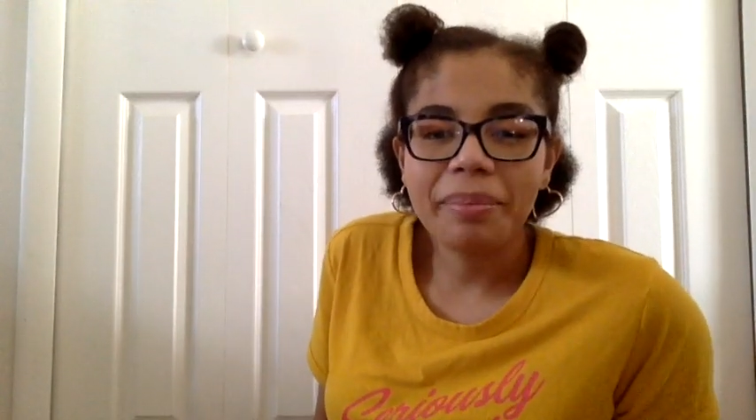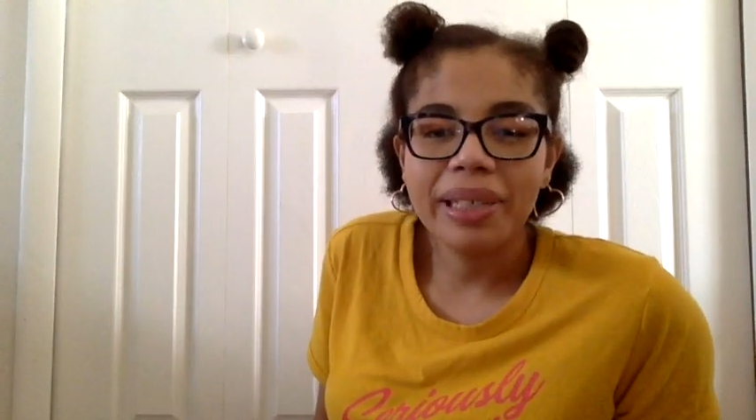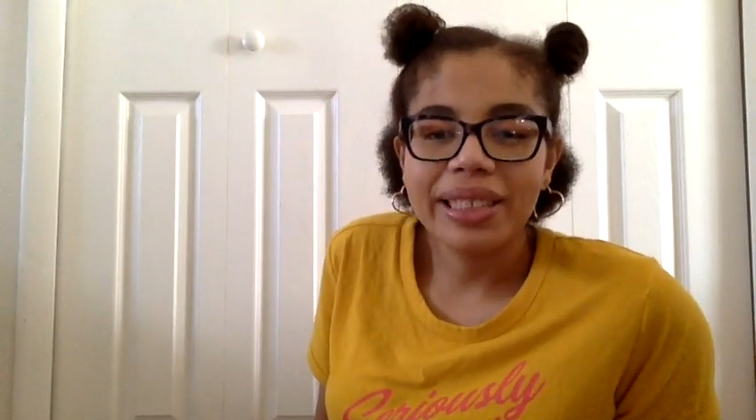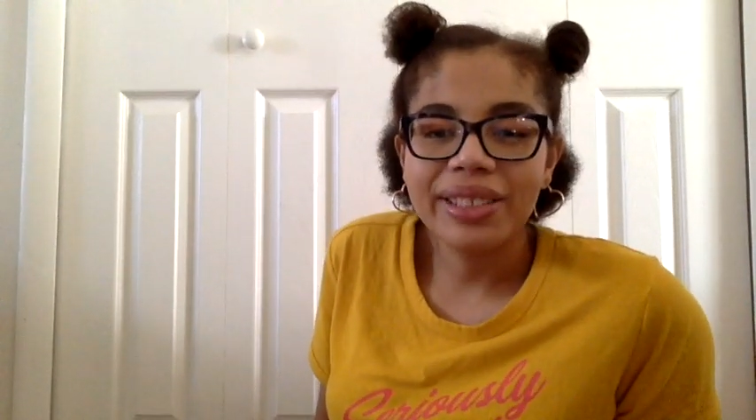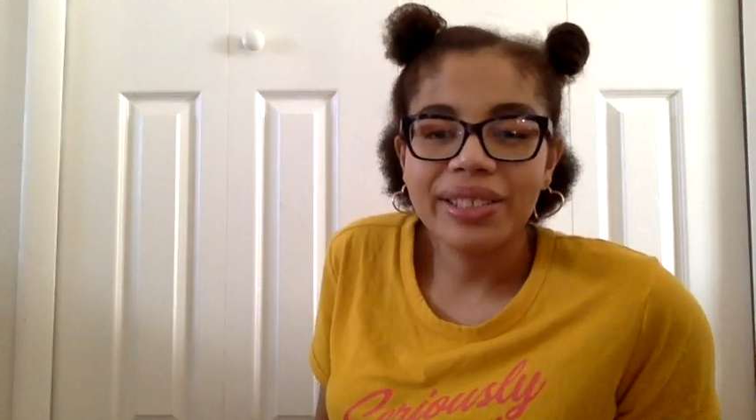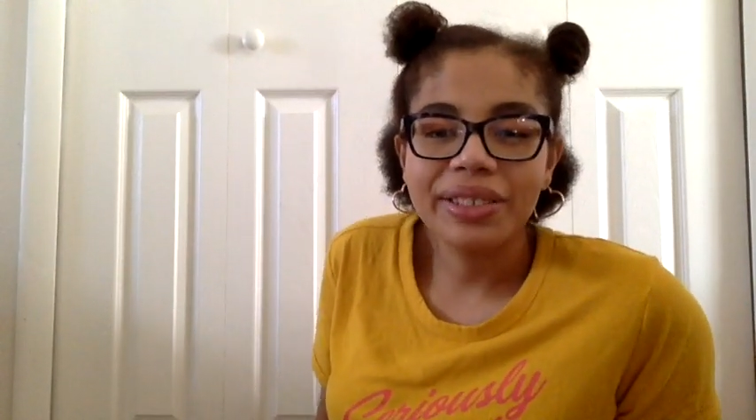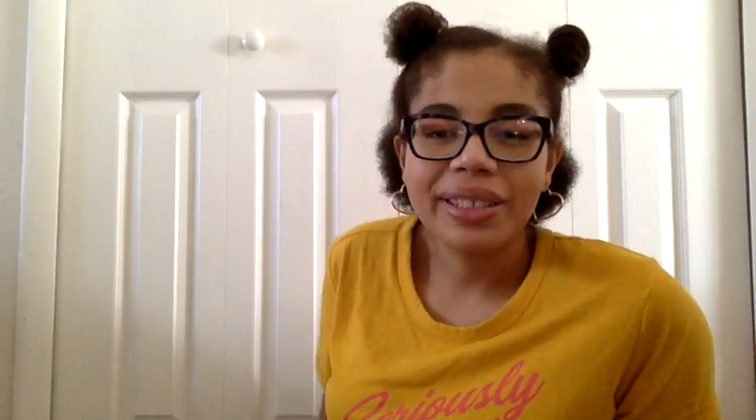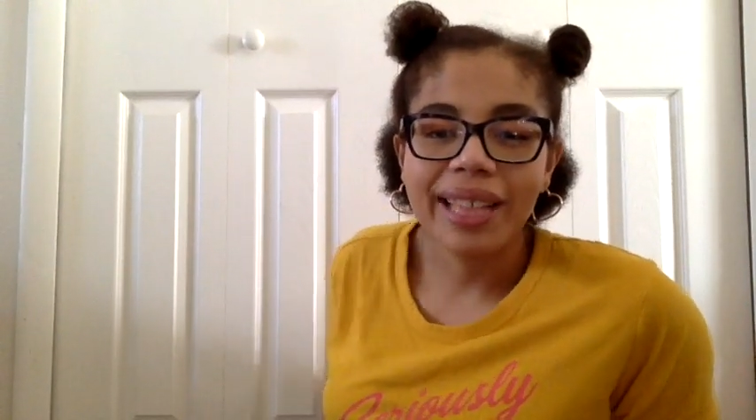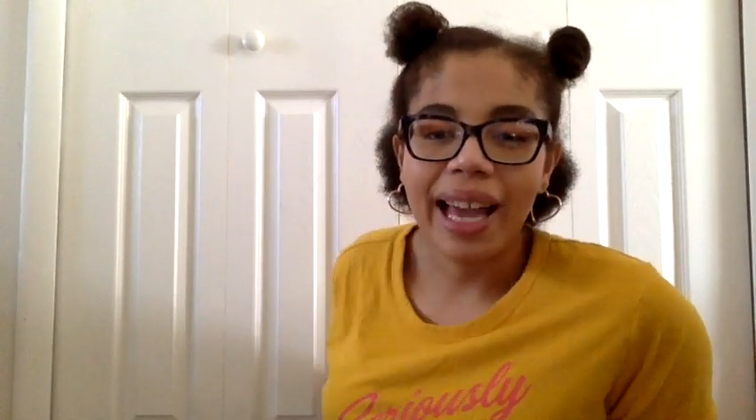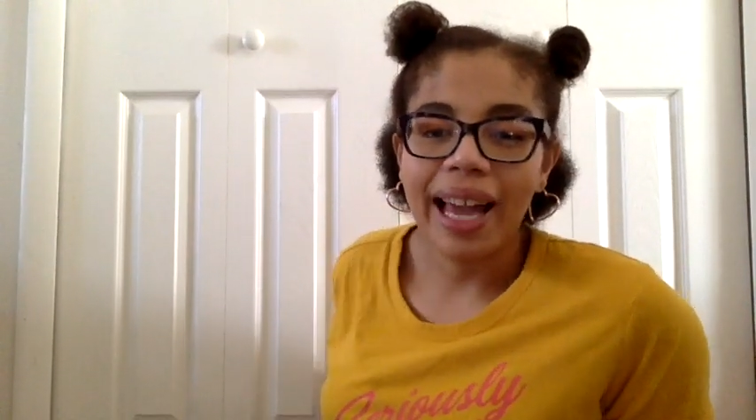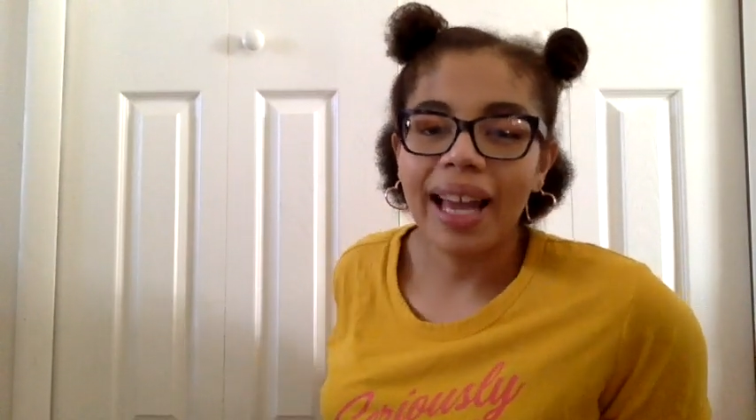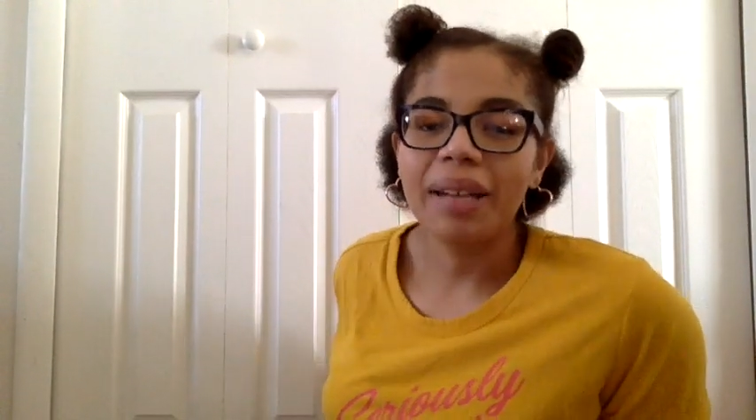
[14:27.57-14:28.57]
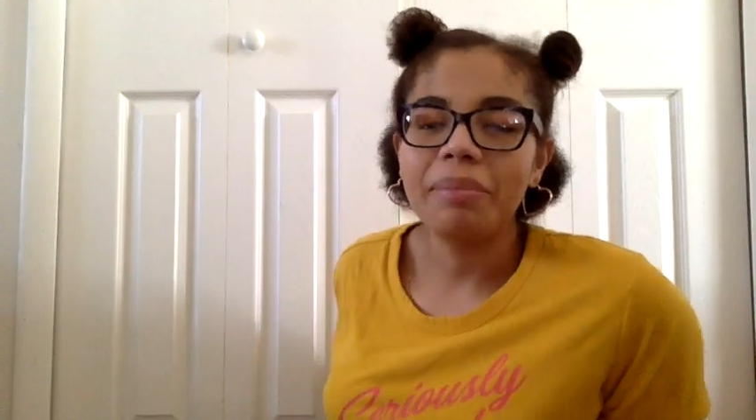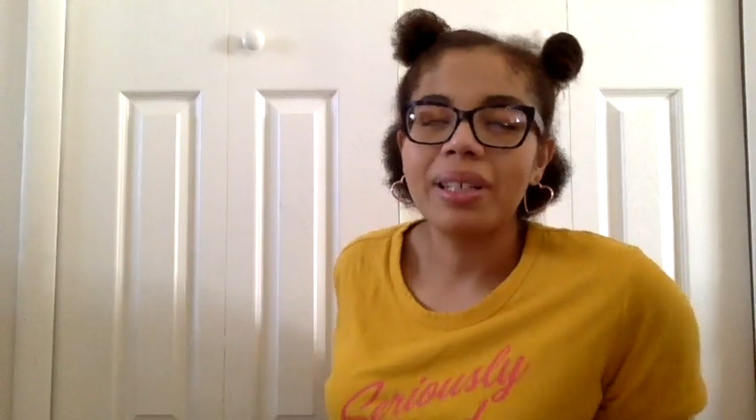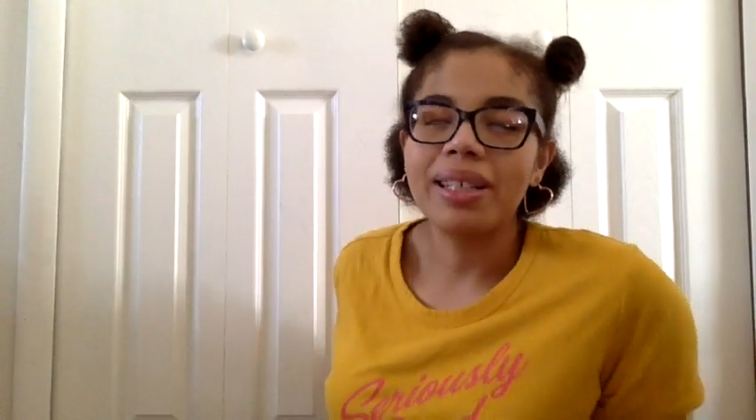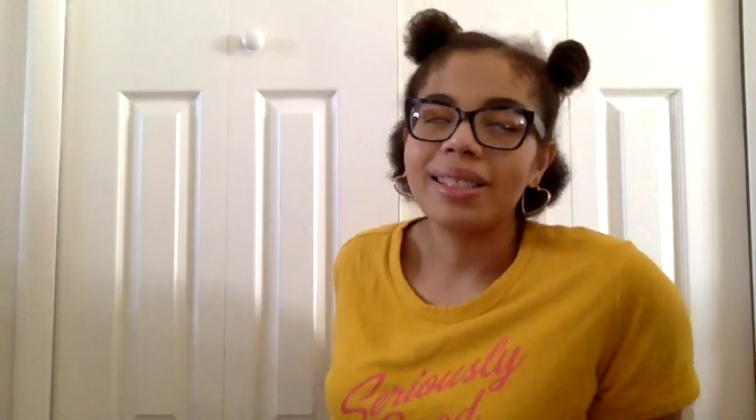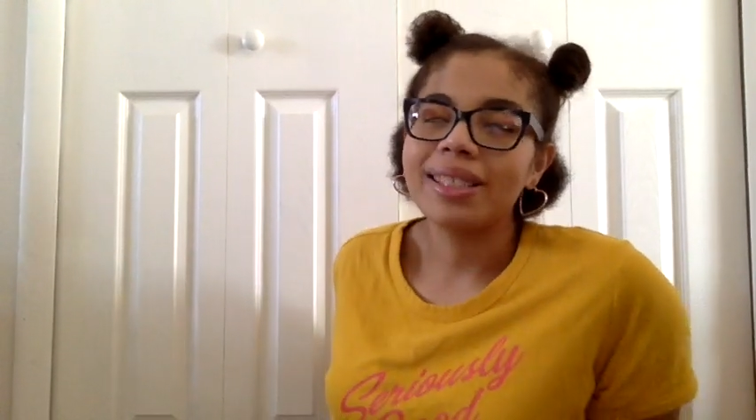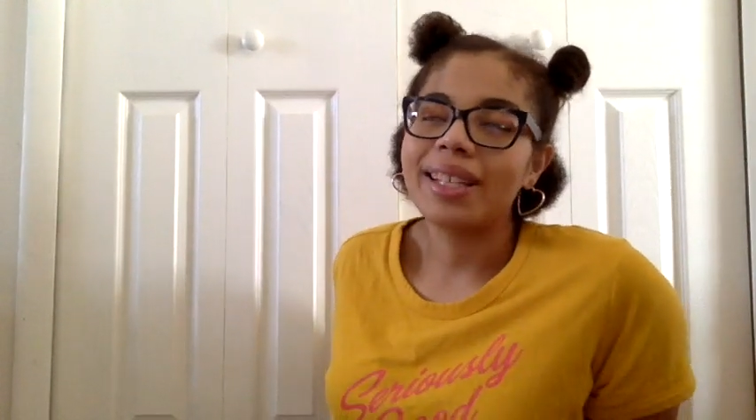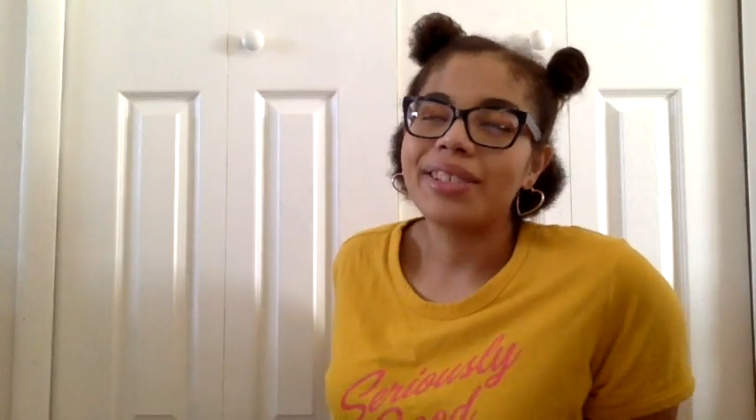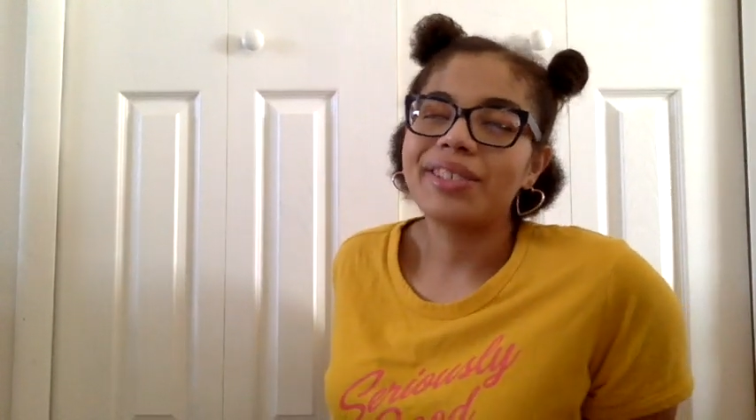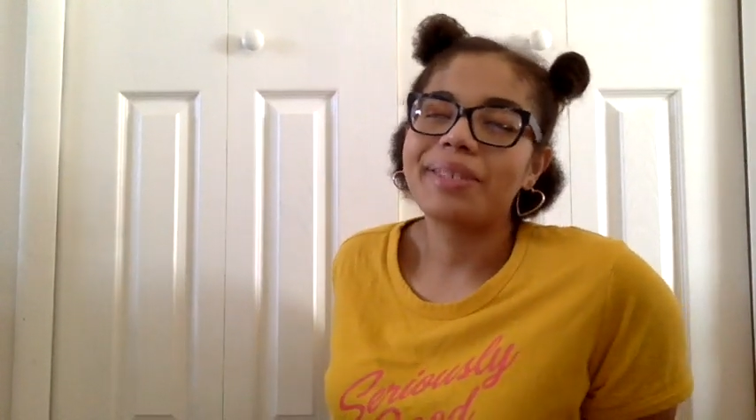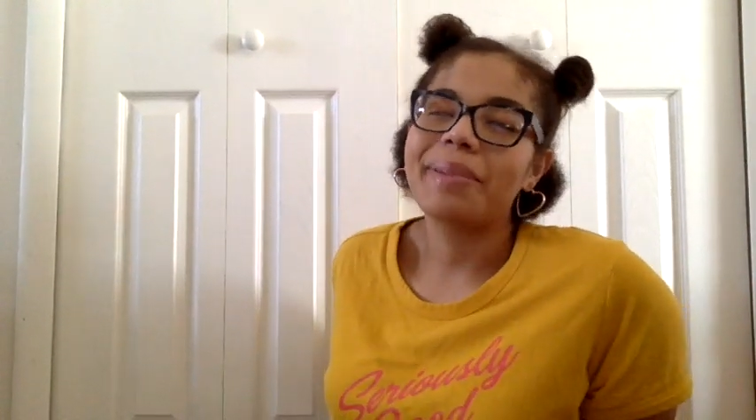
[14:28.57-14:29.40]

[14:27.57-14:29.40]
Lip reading: makes you sad because that just